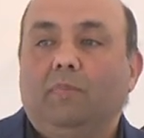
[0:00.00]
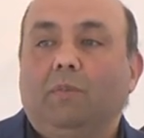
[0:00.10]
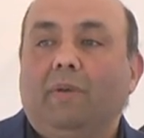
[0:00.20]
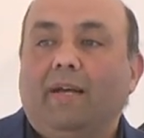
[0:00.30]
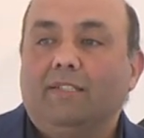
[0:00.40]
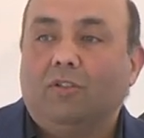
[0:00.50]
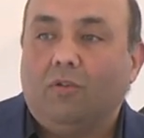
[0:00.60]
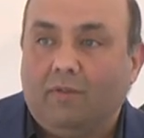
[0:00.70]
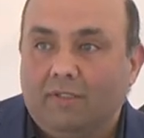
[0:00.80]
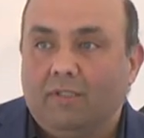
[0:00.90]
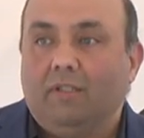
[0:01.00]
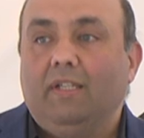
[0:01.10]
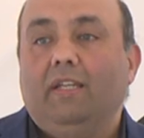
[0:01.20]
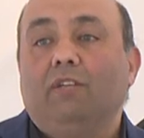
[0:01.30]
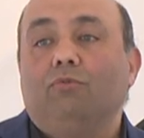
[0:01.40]
the past
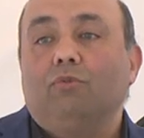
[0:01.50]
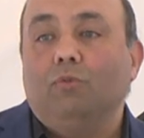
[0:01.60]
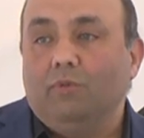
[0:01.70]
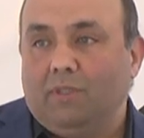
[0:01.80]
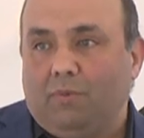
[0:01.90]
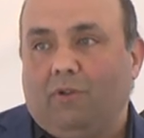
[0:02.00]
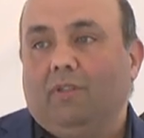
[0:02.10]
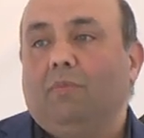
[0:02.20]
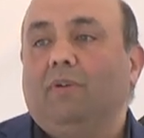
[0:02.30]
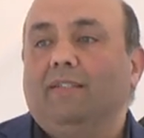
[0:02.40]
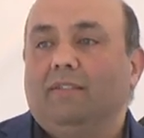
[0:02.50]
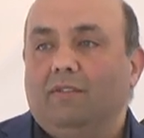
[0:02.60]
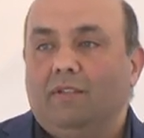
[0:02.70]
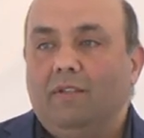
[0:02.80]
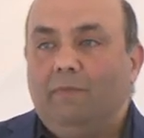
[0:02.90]
constantly intrudes upon the present.